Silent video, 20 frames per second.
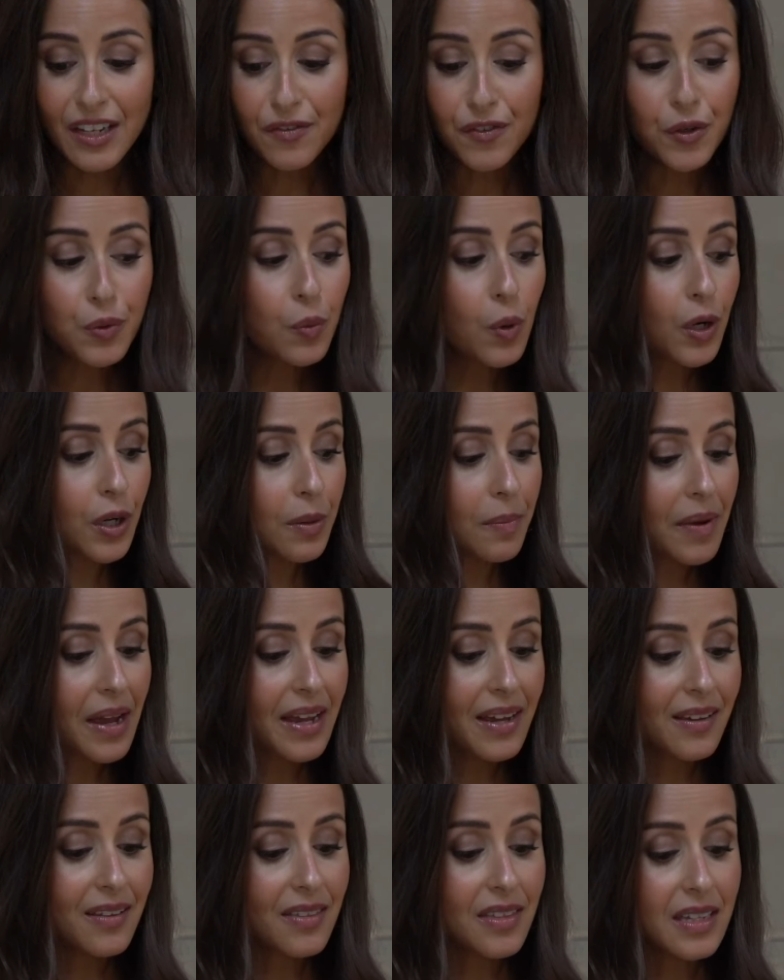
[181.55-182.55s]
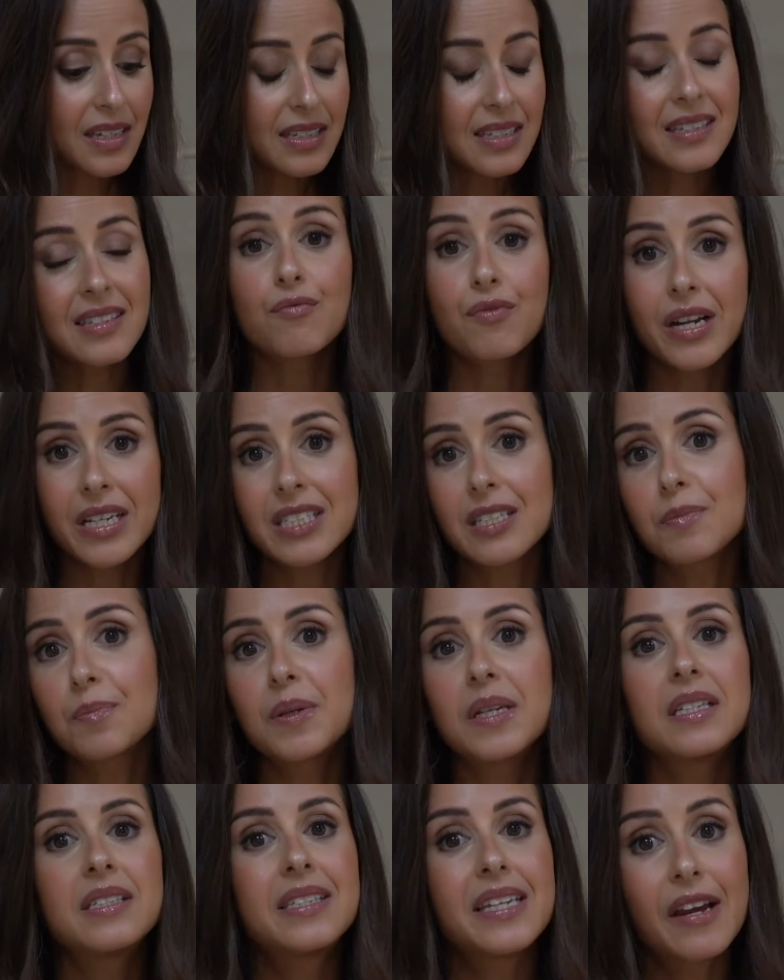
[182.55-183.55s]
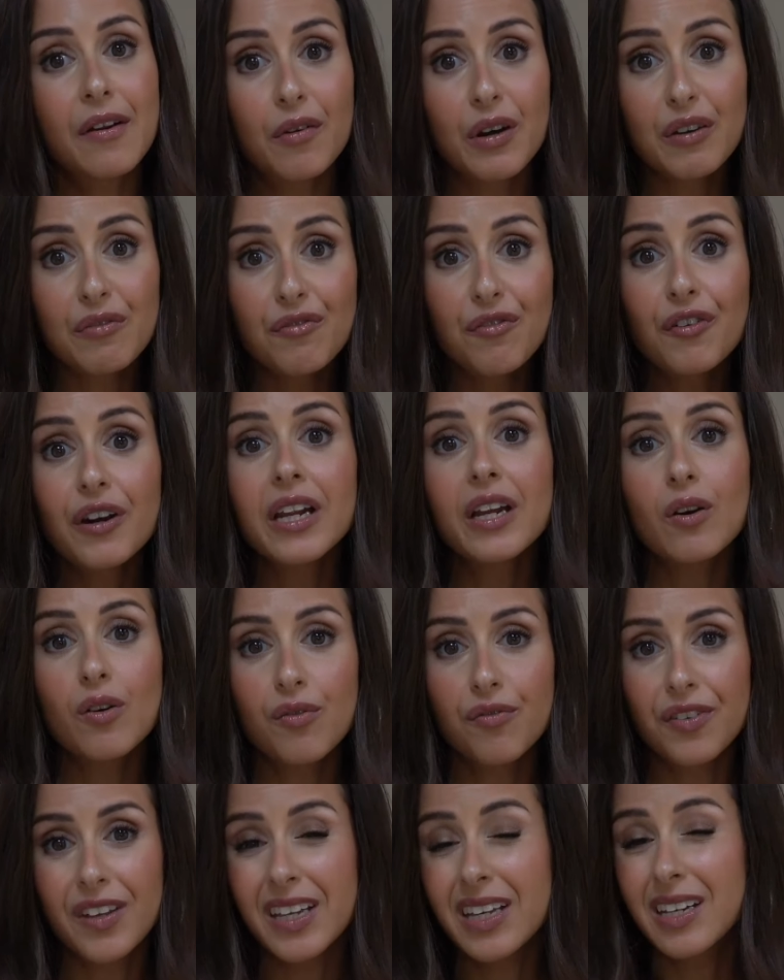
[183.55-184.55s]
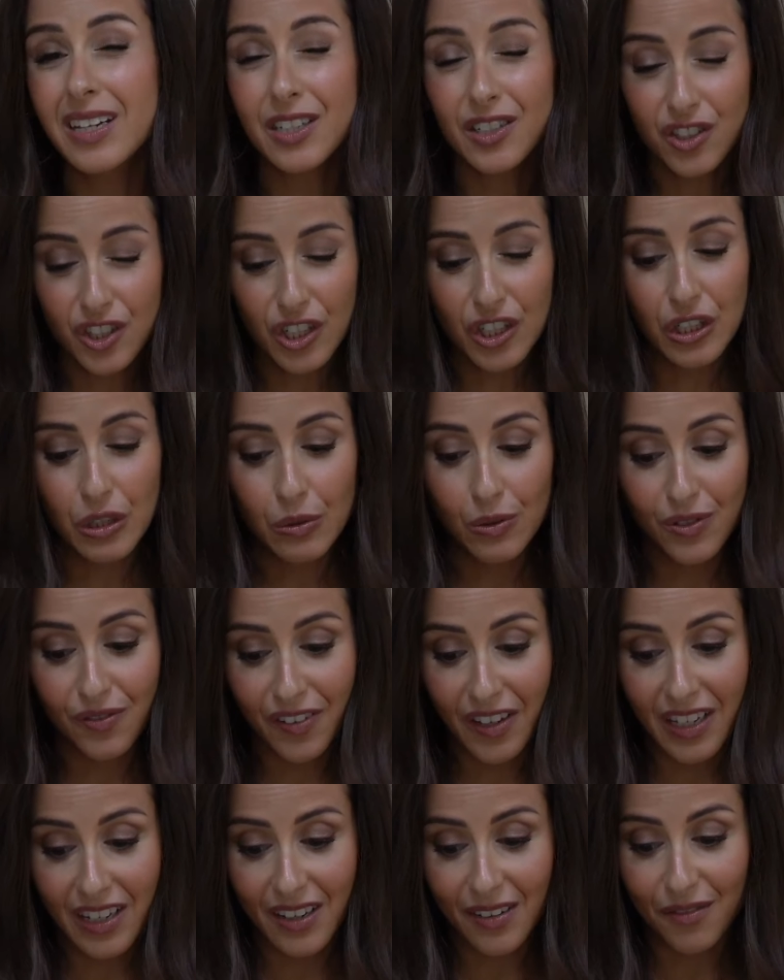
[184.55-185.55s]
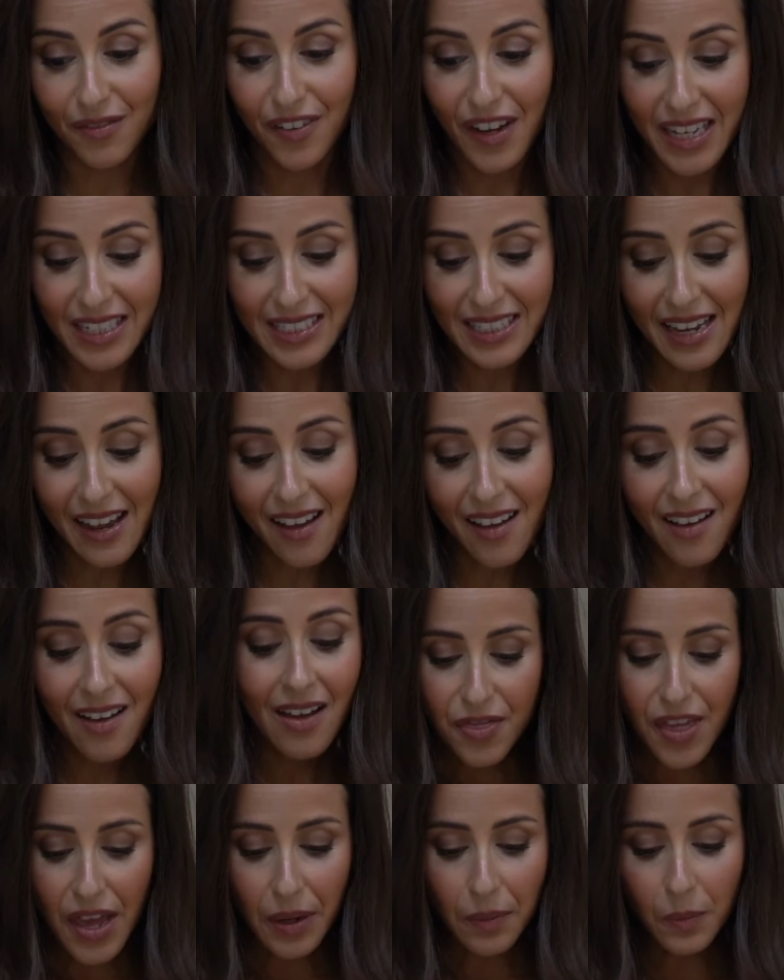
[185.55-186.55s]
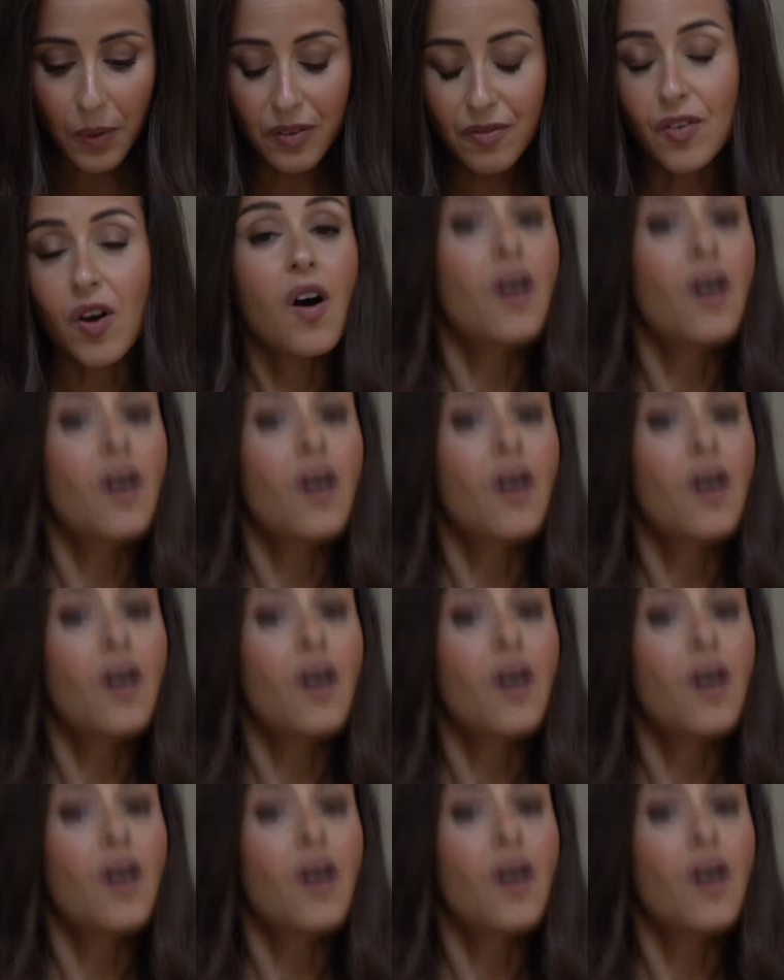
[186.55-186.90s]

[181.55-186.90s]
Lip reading: if you want to make this recipe dairy-free or vegan, just use vegan feta. Then we've